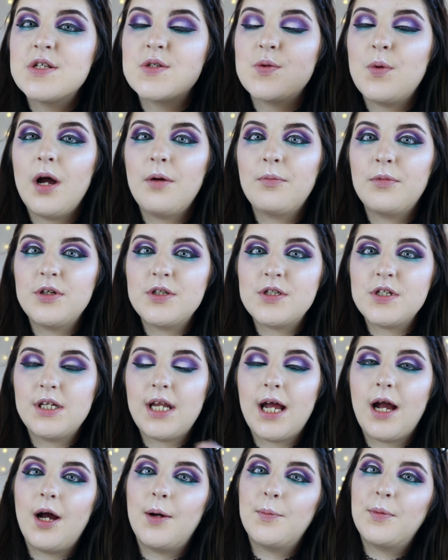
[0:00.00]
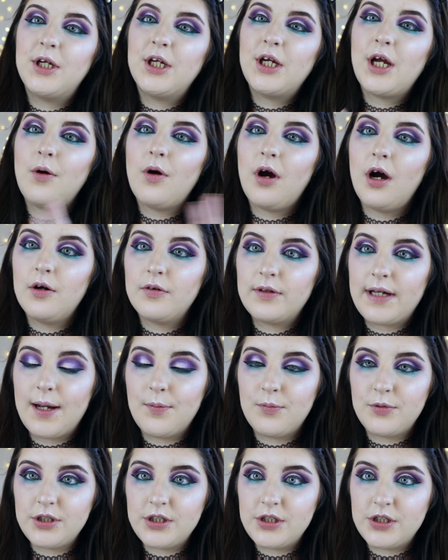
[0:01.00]
So what I'm going to do now, I'm going to go off
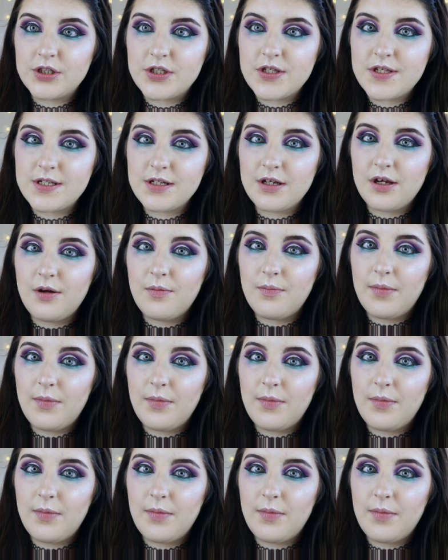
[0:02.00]
camera to just do